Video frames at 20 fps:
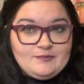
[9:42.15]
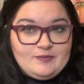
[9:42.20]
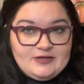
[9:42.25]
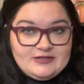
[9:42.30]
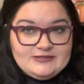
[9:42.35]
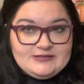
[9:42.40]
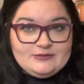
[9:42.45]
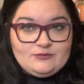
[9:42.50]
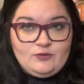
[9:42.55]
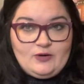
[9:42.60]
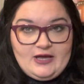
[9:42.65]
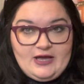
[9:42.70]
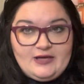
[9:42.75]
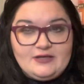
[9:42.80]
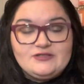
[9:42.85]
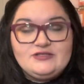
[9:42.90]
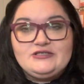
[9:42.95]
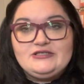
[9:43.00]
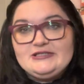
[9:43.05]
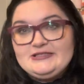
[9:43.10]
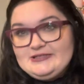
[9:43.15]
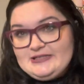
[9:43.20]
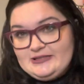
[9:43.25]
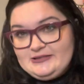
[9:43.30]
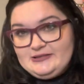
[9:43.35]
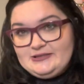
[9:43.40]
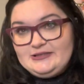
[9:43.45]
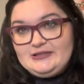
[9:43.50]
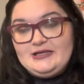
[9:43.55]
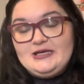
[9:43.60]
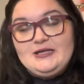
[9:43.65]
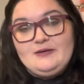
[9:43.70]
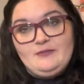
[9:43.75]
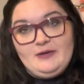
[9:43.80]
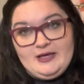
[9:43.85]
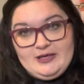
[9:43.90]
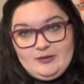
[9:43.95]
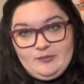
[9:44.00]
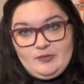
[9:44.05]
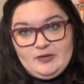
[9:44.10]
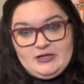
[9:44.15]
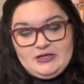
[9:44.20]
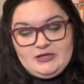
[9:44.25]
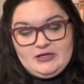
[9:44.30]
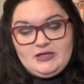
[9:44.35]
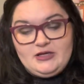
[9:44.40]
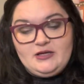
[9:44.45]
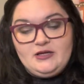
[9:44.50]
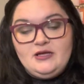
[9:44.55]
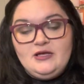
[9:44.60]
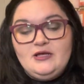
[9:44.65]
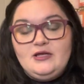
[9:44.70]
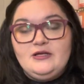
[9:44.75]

best wax to Scentsy, in my opinion.